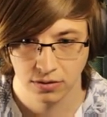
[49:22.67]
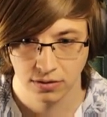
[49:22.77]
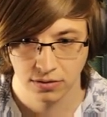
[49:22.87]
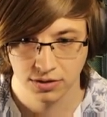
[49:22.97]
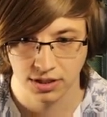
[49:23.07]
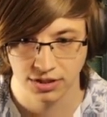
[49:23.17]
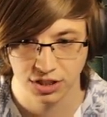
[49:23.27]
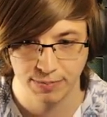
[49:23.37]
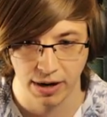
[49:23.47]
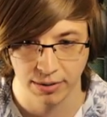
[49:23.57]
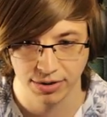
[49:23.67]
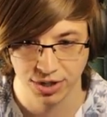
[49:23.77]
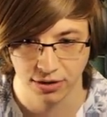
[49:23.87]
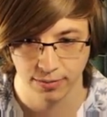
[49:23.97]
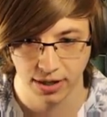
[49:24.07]
It's gonna just spawn a bunch of
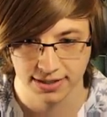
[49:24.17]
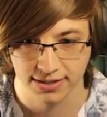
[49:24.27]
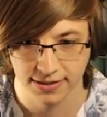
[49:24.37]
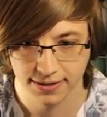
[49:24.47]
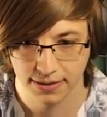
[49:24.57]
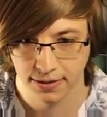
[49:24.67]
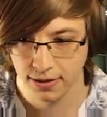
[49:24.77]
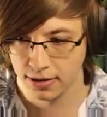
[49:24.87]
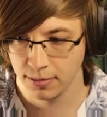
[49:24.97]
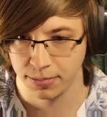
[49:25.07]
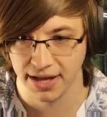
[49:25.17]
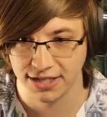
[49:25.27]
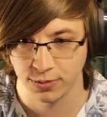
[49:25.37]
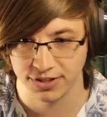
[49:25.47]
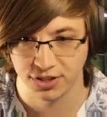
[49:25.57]
other bosses. But that's
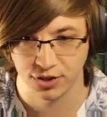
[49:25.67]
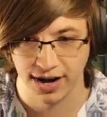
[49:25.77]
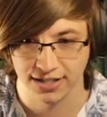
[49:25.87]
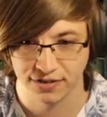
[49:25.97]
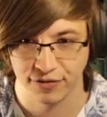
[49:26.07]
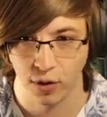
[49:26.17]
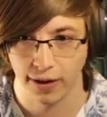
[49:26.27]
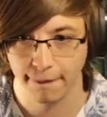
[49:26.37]
what this trident's for.